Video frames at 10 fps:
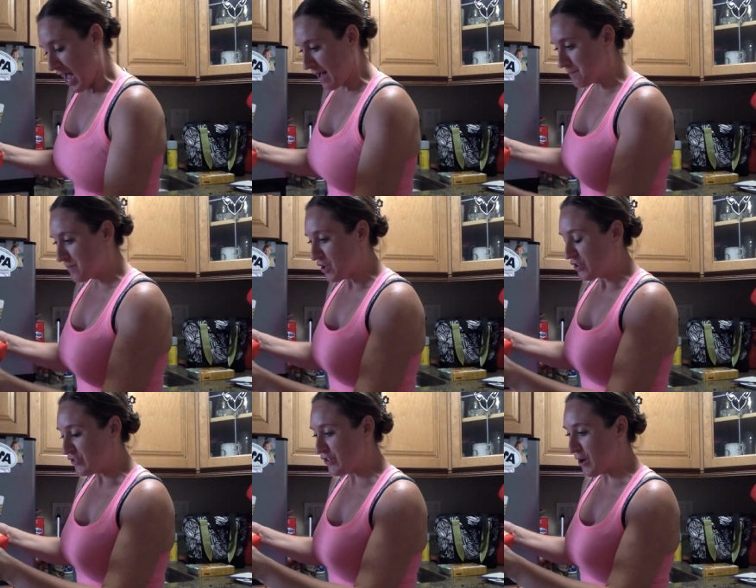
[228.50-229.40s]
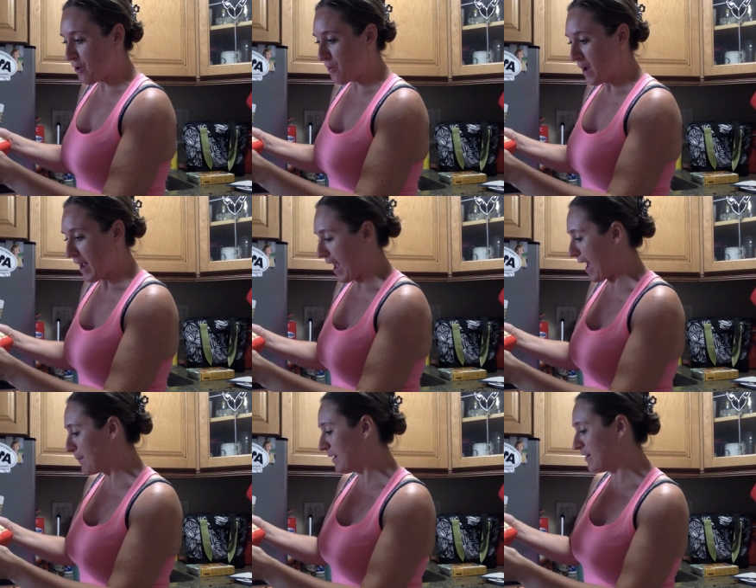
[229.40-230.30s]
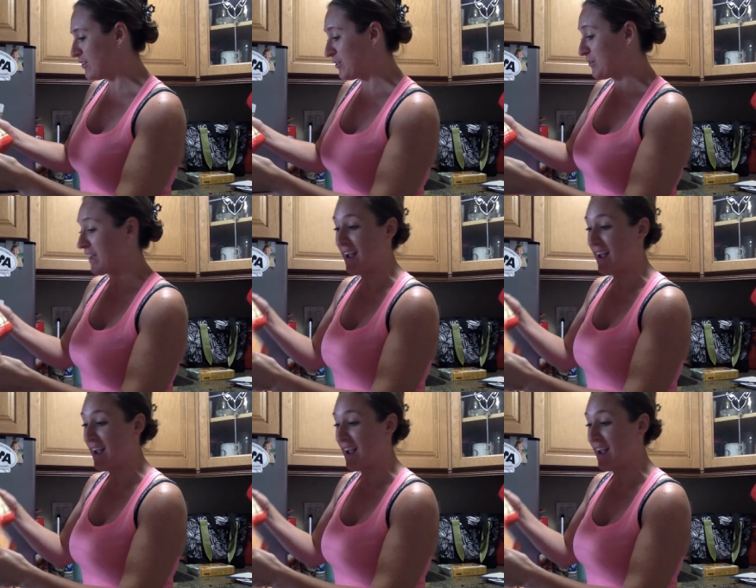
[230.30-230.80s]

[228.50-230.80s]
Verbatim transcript: Um, so I'm going to use,